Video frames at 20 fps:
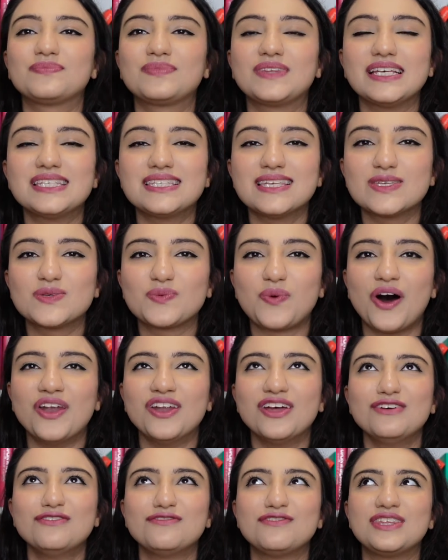This is one
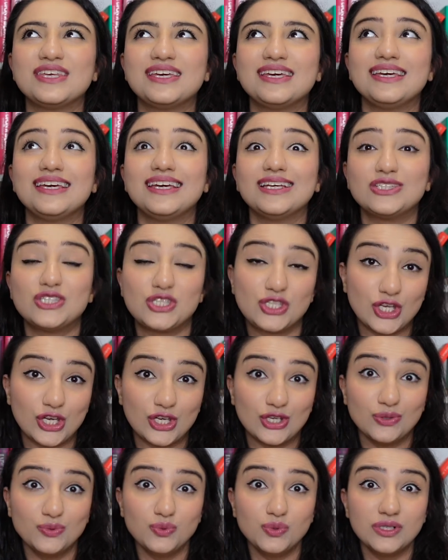of the
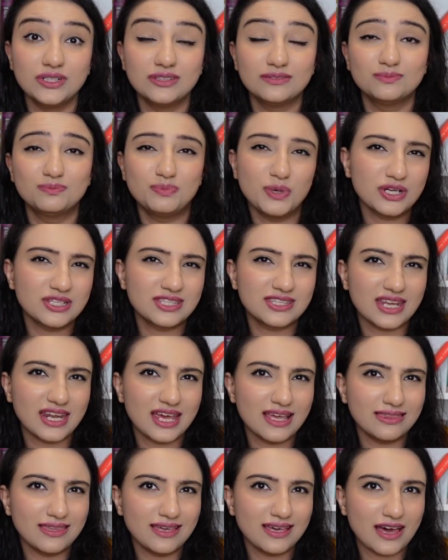2 books that
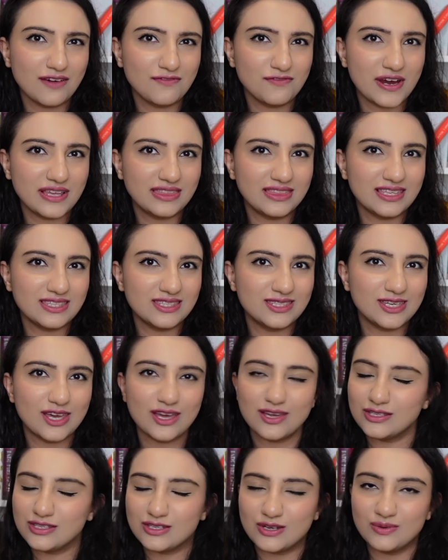I think I've read this
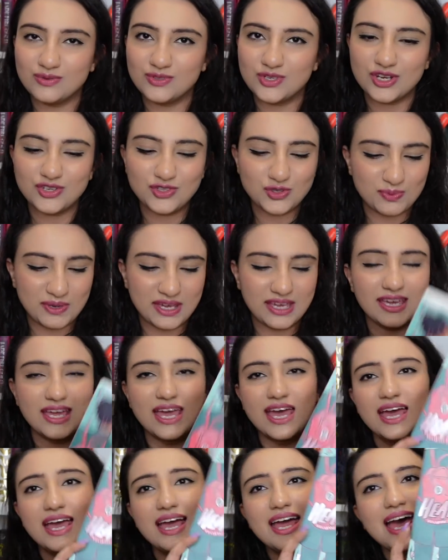year, don't judge me.
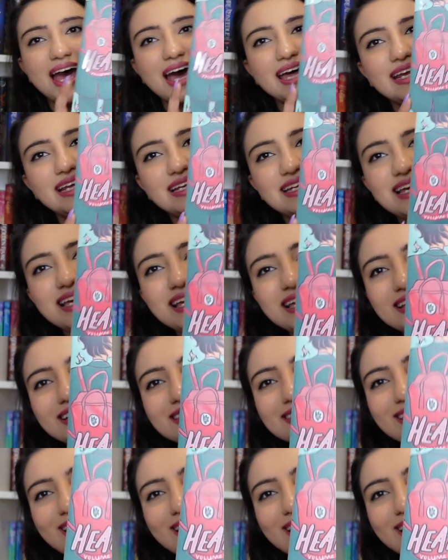And it is